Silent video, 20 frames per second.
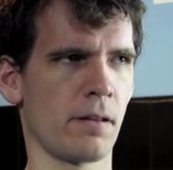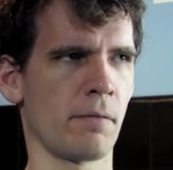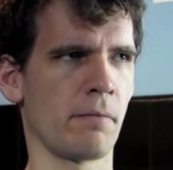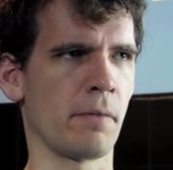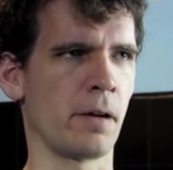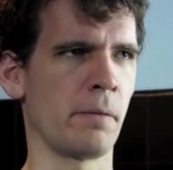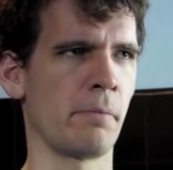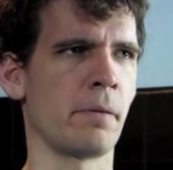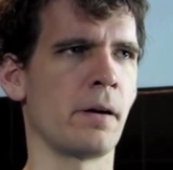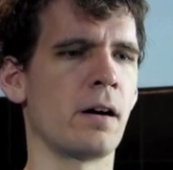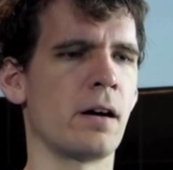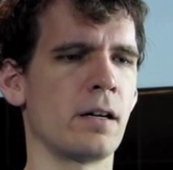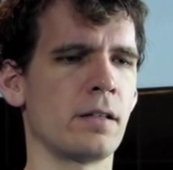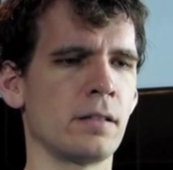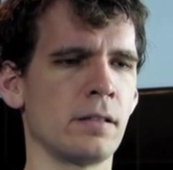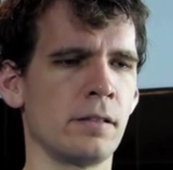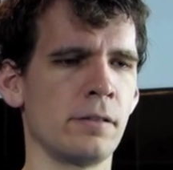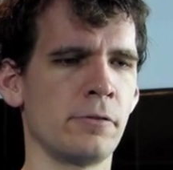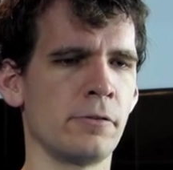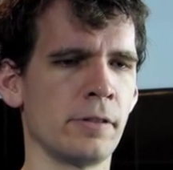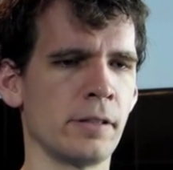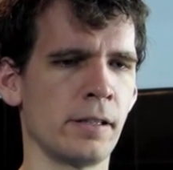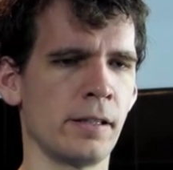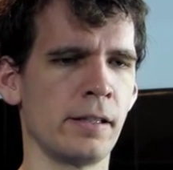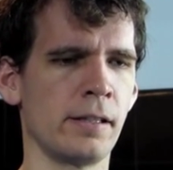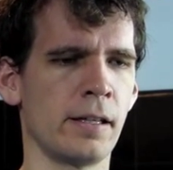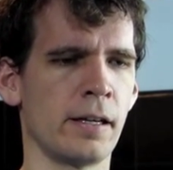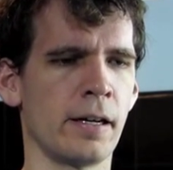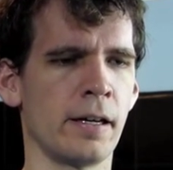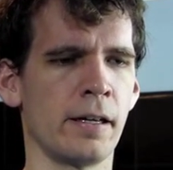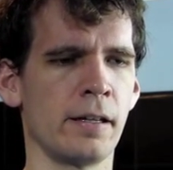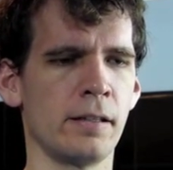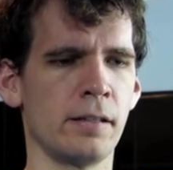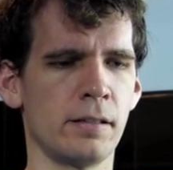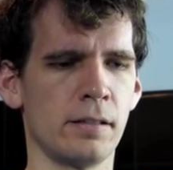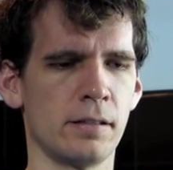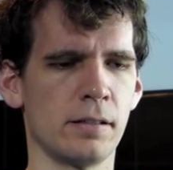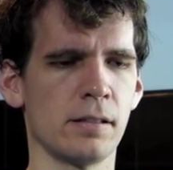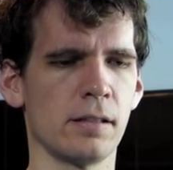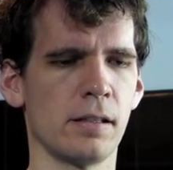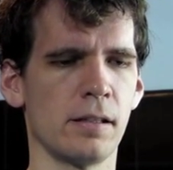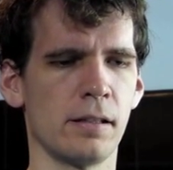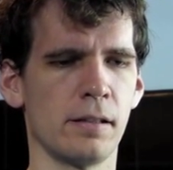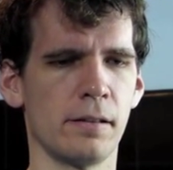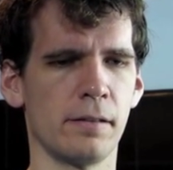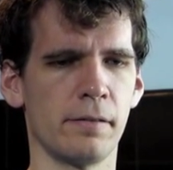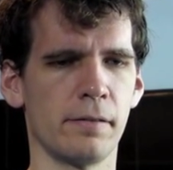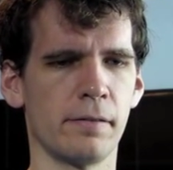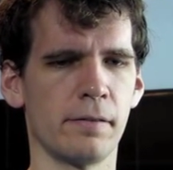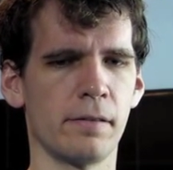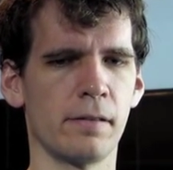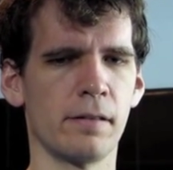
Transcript: my boss is really nice and